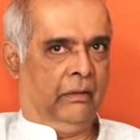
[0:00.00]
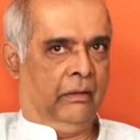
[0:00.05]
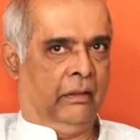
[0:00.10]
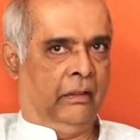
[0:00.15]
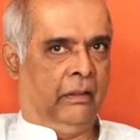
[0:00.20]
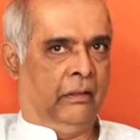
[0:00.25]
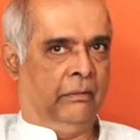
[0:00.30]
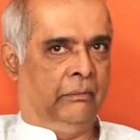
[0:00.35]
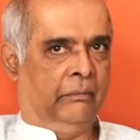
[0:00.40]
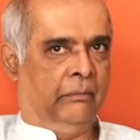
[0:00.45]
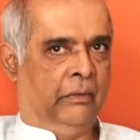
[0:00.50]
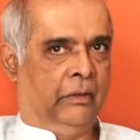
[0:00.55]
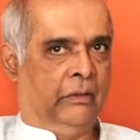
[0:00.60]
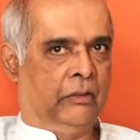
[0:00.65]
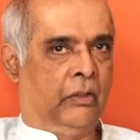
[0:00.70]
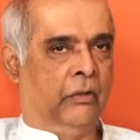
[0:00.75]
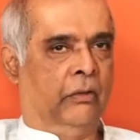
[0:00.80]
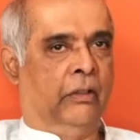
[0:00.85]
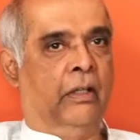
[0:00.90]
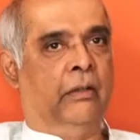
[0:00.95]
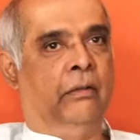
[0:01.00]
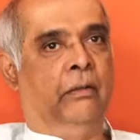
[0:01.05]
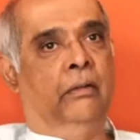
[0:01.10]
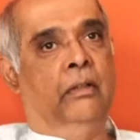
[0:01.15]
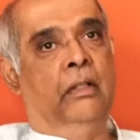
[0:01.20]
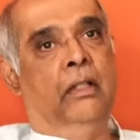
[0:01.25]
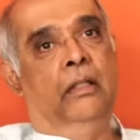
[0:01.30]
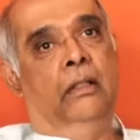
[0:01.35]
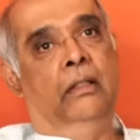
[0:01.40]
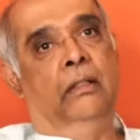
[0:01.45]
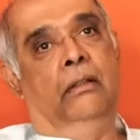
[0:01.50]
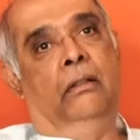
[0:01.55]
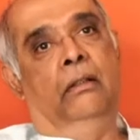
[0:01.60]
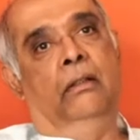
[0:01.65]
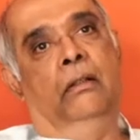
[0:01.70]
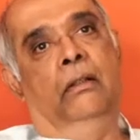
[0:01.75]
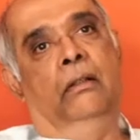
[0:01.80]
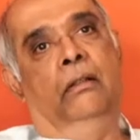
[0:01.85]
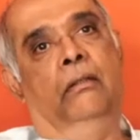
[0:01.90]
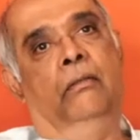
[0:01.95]
Yeah. So
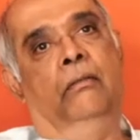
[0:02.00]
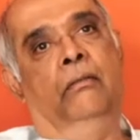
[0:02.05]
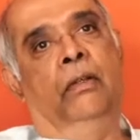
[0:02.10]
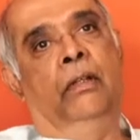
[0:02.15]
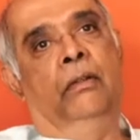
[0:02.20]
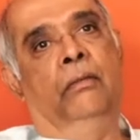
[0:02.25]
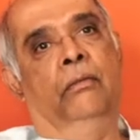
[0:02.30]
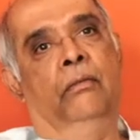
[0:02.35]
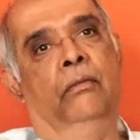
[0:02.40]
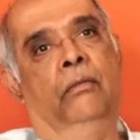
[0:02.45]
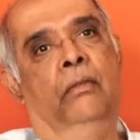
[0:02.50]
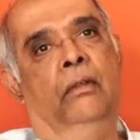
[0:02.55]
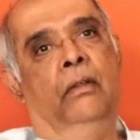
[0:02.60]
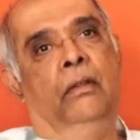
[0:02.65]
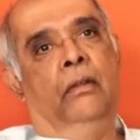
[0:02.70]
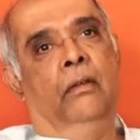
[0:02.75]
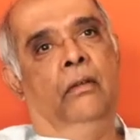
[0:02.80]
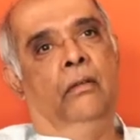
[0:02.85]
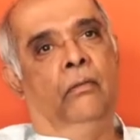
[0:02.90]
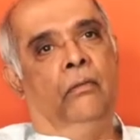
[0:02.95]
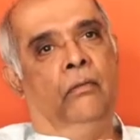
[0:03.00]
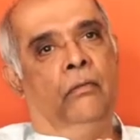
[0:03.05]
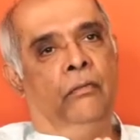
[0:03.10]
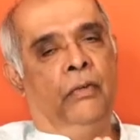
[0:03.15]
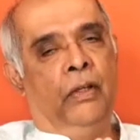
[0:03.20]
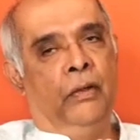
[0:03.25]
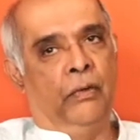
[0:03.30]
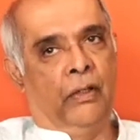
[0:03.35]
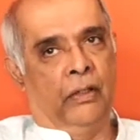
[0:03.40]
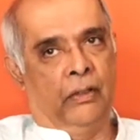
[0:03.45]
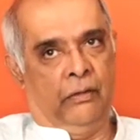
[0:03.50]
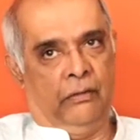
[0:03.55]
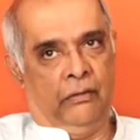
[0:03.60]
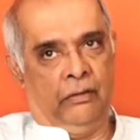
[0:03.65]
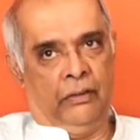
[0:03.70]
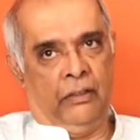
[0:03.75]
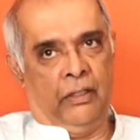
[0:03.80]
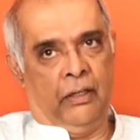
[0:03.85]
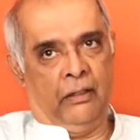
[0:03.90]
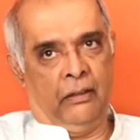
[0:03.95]
when we
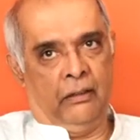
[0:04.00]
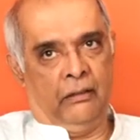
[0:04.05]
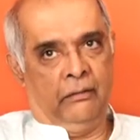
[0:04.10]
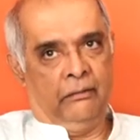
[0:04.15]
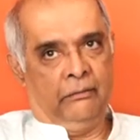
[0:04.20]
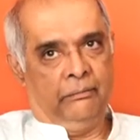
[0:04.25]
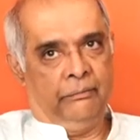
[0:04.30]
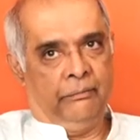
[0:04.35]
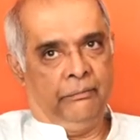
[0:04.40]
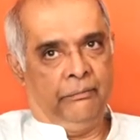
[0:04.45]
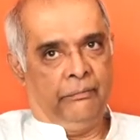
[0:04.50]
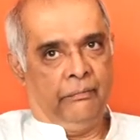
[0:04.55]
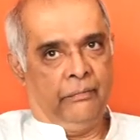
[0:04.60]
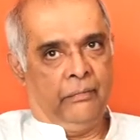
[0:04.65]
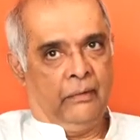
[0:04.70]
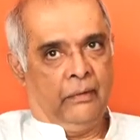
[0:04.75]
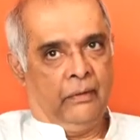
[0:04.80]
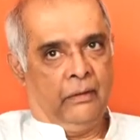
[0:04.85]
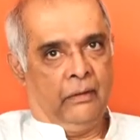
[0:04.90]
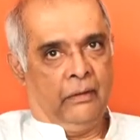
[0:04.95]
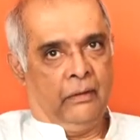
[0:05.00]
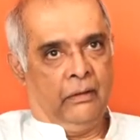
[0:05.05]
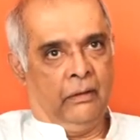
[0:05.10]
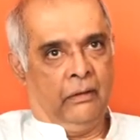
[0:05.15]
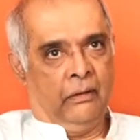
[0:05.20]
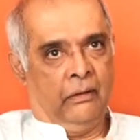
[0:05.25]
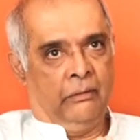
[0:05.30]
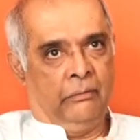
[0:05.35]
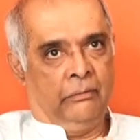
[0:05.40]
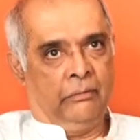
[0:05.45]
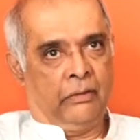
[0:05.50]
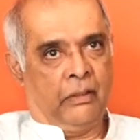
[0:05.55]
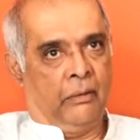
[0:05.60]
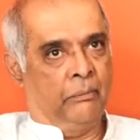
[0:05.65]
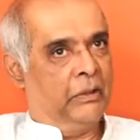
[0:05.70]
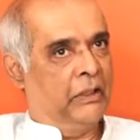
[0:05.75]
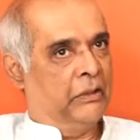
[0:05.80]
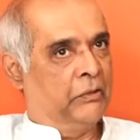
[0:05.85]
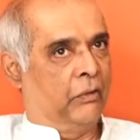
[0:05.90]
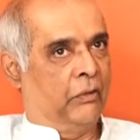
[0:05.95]
were young,
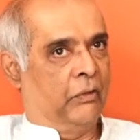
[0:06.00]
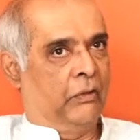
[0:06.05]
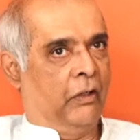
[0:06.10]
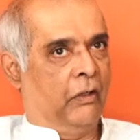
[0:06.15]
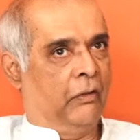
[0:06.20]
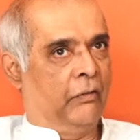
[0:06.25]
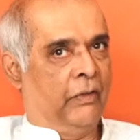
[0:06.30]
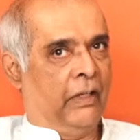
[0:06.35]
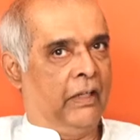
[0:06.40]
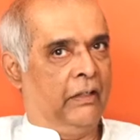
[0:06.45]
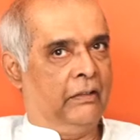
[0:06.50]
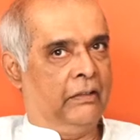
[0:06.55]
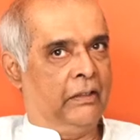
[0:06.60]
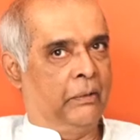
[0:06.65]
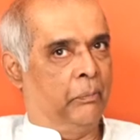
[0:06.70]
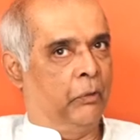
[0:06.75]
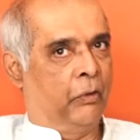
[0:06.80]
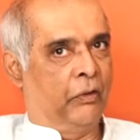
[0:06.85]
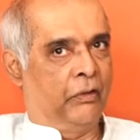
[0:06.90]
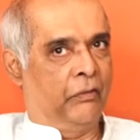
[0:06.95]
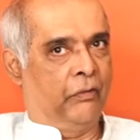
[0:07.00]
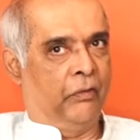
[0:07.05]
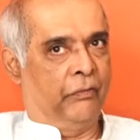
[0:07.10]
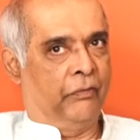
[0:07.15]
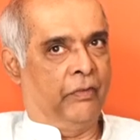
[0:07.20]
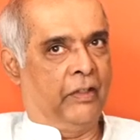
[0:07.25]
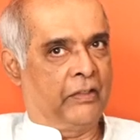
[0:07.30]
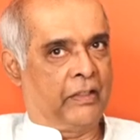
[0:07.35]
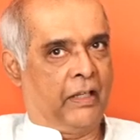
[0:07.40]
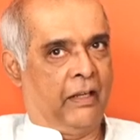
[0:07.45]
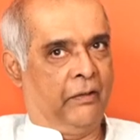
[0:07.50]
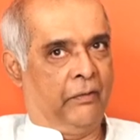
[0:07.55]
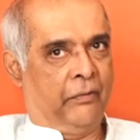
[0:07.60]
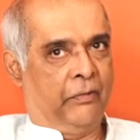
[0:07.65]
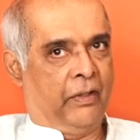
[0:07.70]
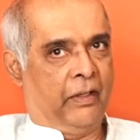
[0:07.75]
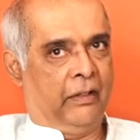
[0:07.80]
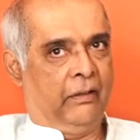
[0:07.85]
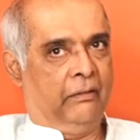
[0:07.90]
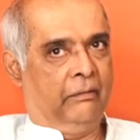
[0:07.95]
companies were not very supportive of this kind of
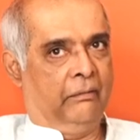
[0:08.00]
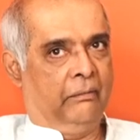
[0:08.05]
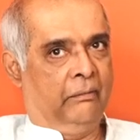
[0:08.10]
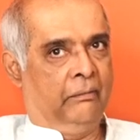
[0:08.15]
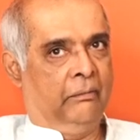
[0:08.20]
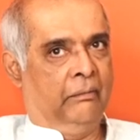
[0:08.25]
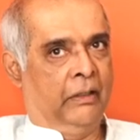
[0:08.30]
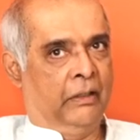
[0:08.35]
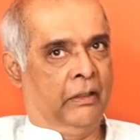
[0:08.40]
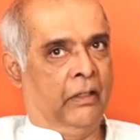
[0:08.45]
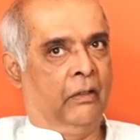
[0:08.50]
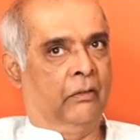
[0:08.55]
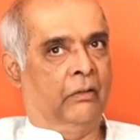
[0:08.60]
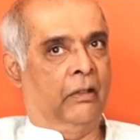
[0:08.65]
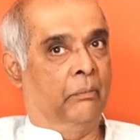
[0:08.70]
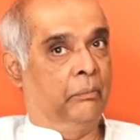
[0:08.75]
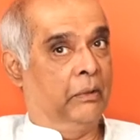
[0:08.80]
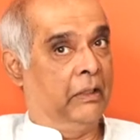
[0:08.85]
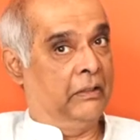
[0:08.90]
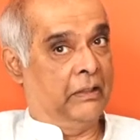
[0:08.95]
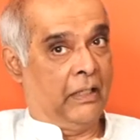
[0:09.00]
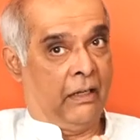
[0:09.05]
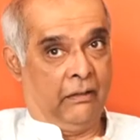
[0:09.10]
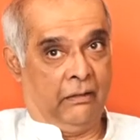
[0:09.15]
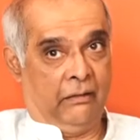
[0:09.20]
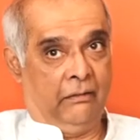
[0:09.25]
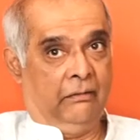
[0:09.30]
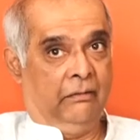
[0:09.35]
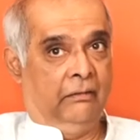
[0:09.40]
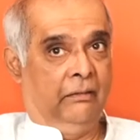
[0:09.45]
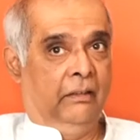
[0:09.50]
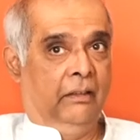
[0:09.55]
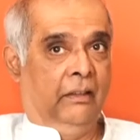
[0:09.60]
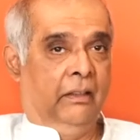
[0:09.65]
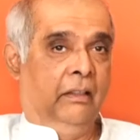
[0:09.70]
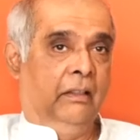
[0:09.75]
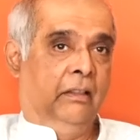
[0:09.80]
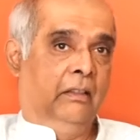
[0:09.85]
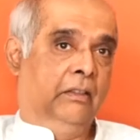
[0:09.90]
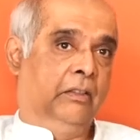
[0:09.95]
thing. But now companies are.
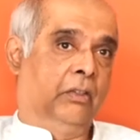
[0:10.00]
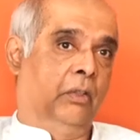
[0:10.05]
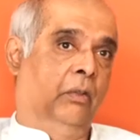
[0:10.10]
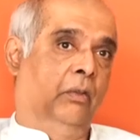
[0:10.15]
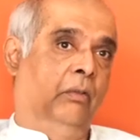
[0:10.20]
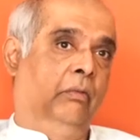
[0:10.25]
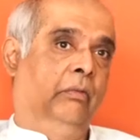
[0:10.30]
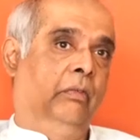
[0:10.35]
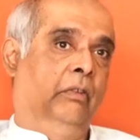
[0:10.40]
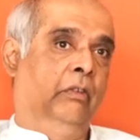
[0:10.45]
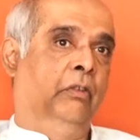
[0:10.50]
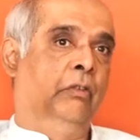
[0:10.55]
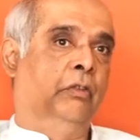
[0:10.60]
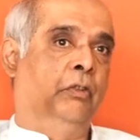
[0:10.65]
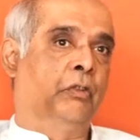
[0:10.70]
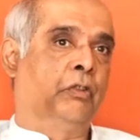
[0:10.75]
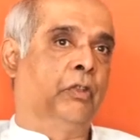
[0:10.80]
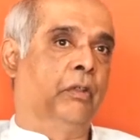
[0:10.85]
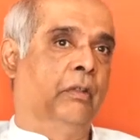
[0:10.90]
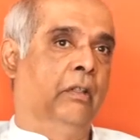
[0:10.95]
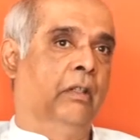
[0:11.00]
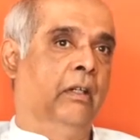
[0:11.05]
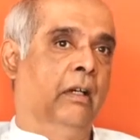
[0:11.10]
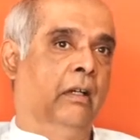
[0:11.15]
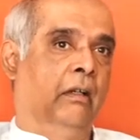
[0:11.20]
So you should